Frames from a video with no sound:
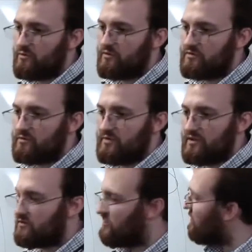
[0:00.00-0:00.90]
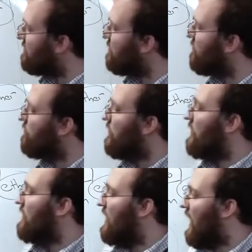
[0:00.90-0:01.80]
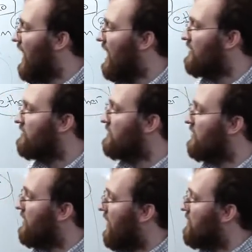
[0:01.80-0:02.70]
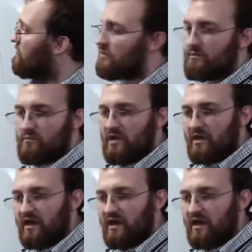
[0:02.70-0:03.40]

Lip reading: the person being sent to, and it has some